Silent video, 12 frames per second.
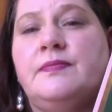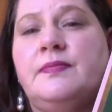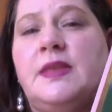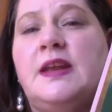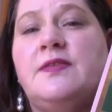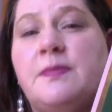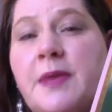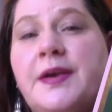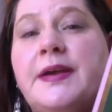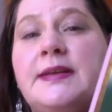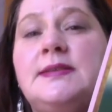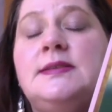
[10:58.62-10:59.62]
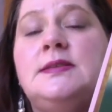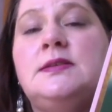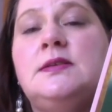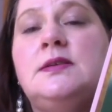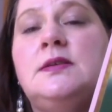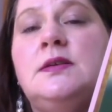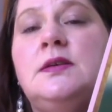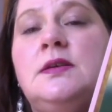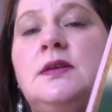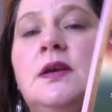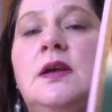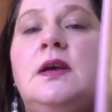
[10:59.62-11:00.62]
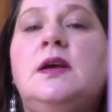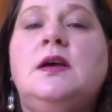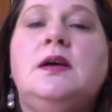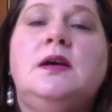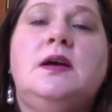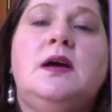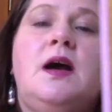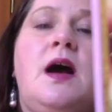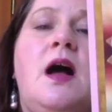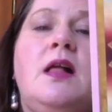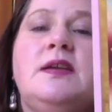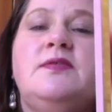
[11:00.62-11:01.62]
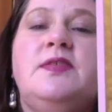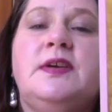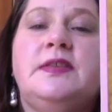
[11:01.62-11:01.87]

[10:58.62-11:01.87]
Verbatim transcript: Native Americans, all can feel